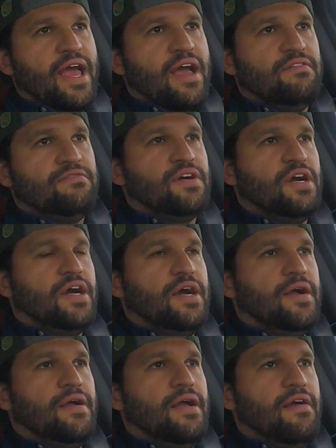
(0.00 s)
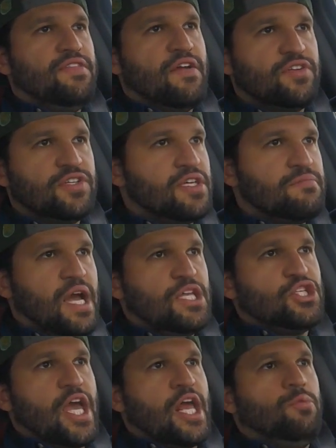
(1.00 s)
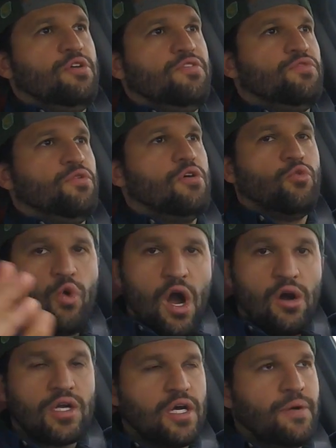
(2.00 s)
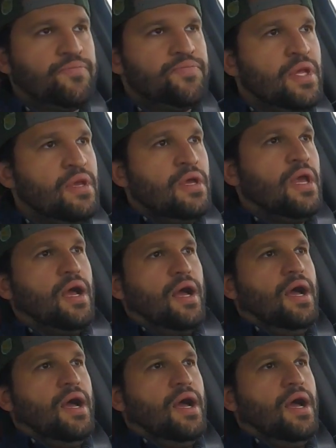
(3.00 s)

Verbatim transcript: have uh, have never seen my channel before, welcome.